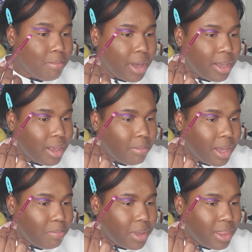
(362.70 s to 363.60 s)
might be
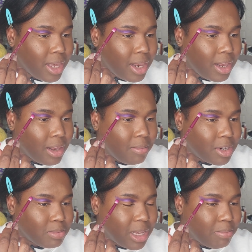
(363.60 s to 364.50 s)
that, it
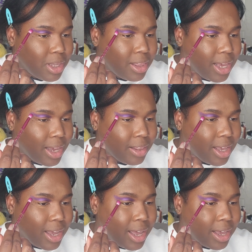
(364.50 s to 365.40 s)
just might be
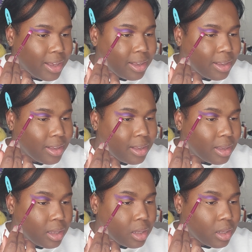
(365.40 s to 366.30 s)
that guy.
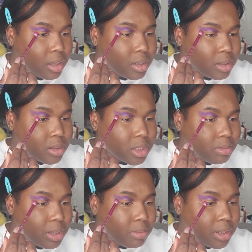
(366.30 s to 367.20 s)
Just
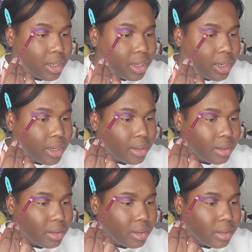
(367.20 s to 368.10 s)
might be that guy.
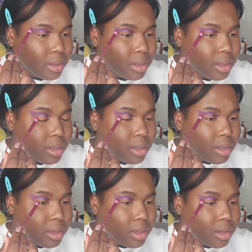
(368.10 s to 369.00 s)

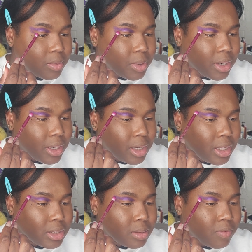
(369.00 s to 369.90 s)
We are
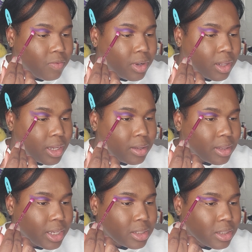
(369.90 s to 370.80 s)
getting some fallout,
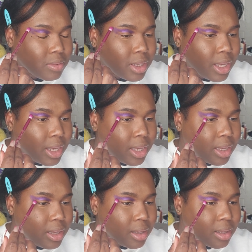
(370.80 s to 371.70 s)
that's okay.